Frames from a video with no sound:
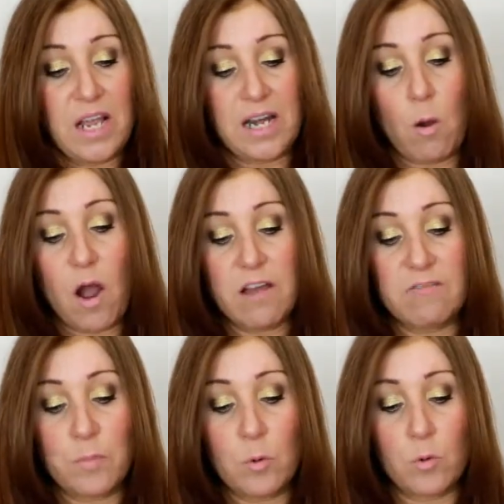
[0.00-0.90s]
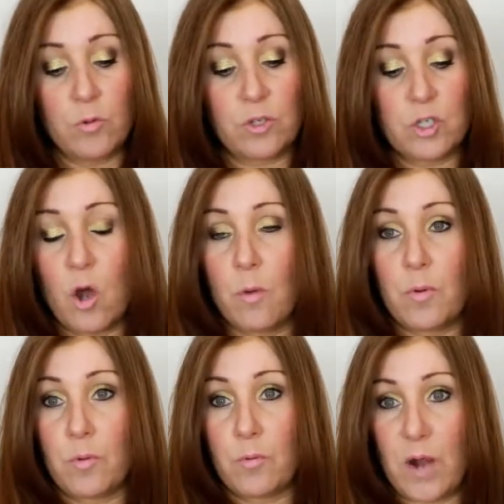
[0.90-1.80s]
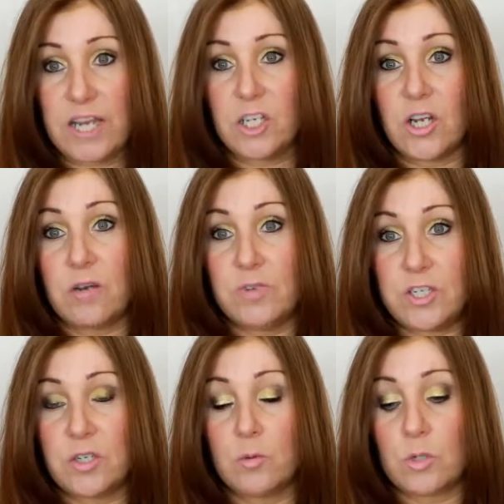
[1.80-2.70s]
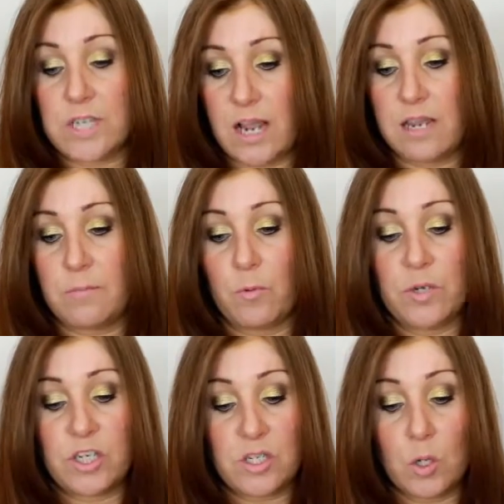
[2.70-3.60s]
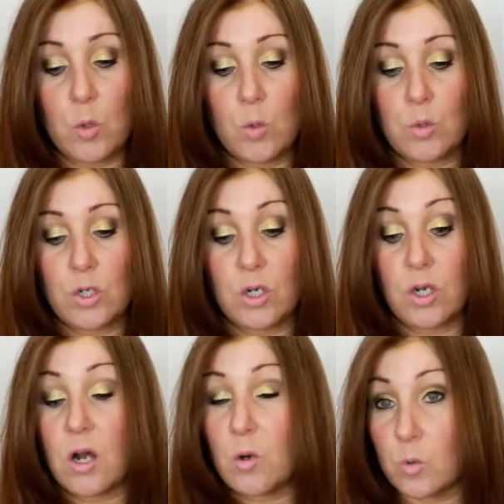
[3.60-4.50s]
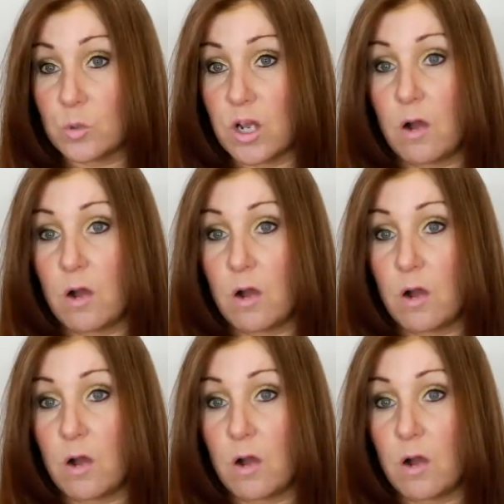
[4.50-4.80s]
Now, I have bought the top range original tape, which is called Gold.